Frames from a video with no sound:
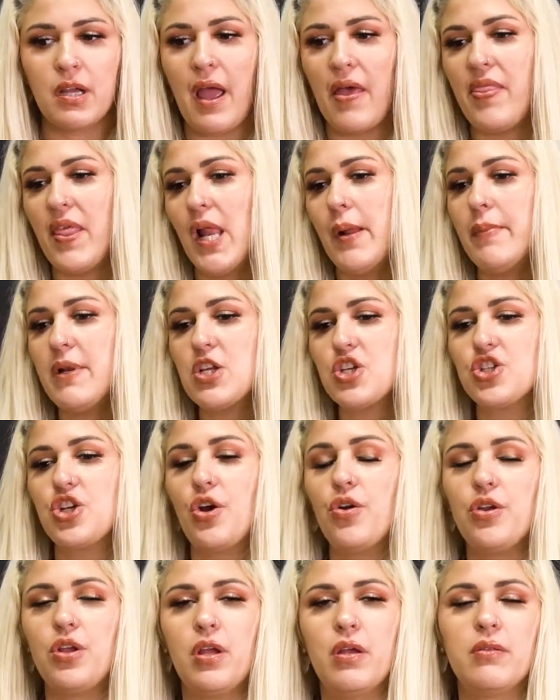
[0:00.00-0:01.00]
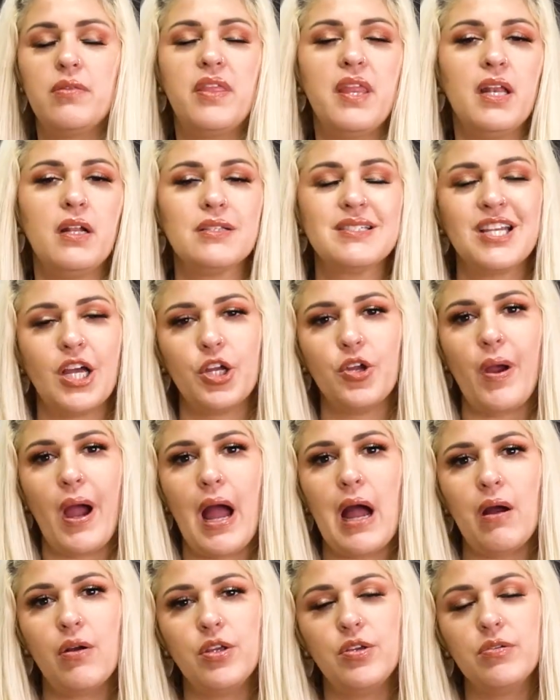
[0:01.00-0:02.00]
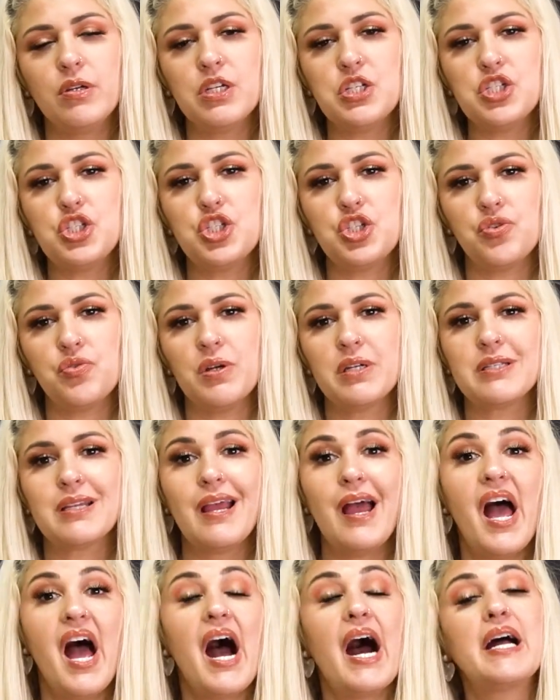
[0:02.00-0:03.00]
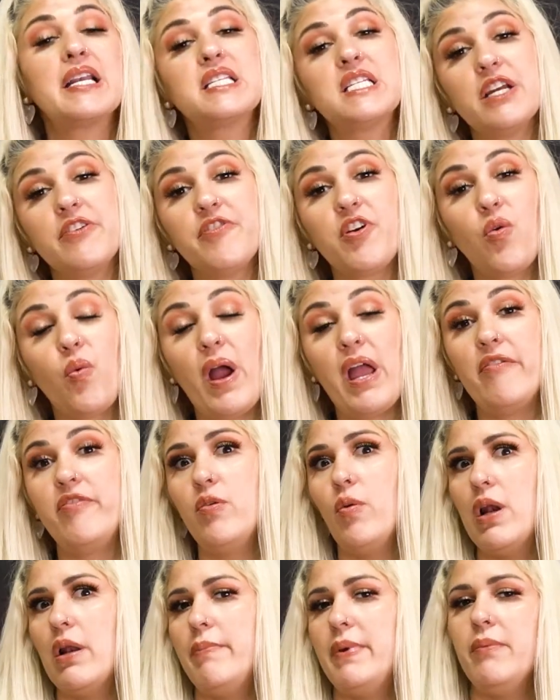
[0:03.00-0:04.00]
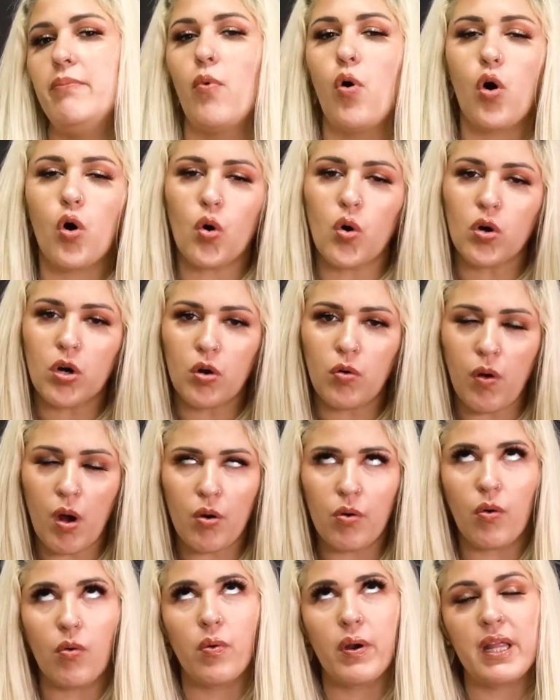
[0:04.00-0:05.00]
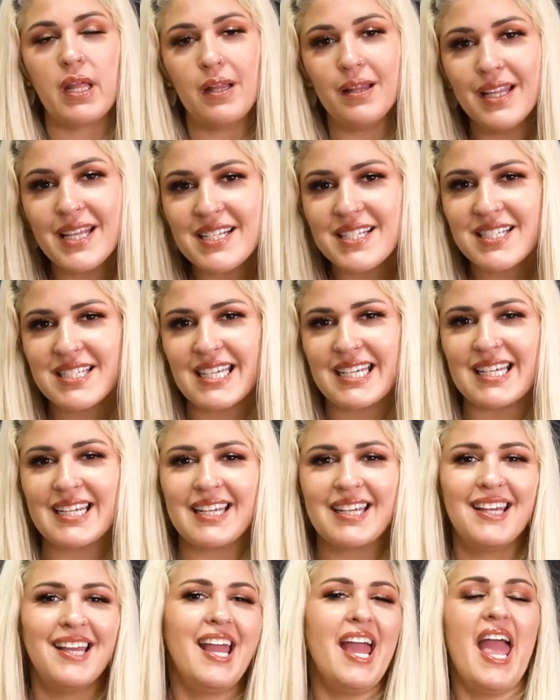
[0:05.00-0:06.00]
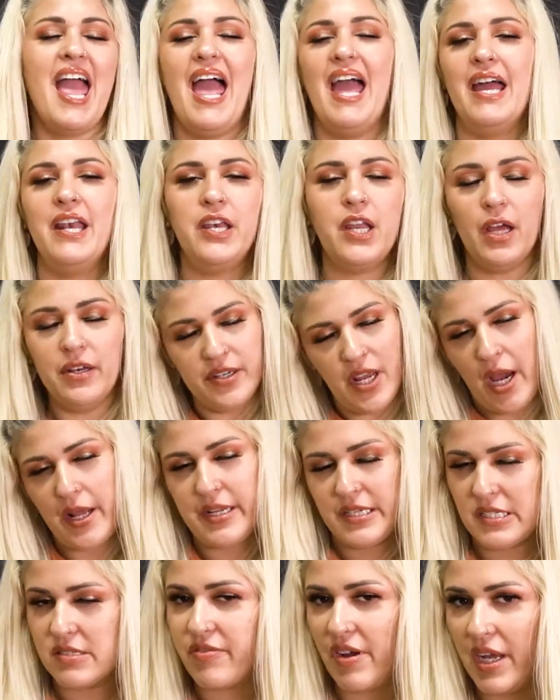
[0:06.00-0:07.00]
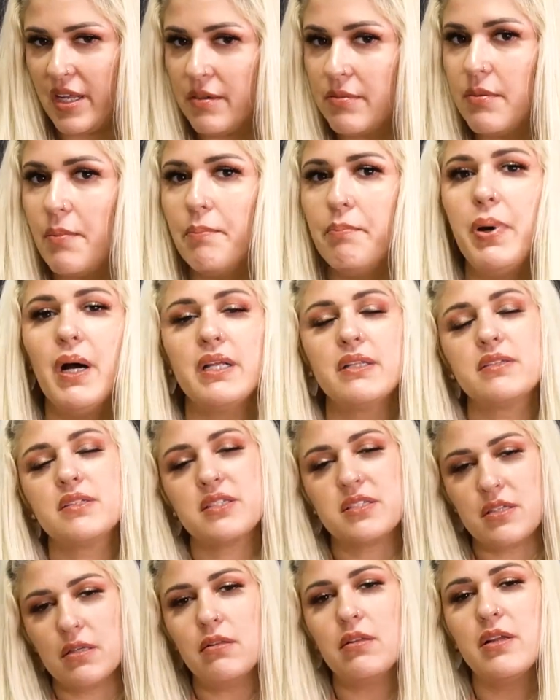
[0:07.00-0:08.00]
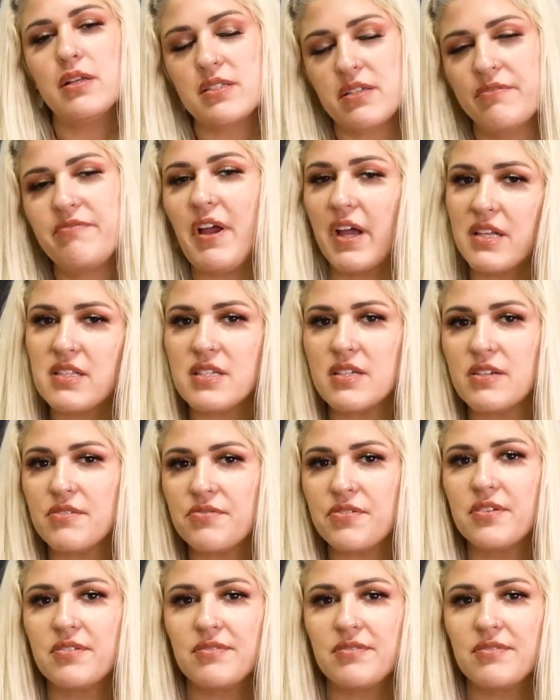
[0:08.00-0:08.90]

and then I'm going to show you, and then I'll tell you how you can do it a different way if you want to be more, quote, realistic and not as fun, but still as effective.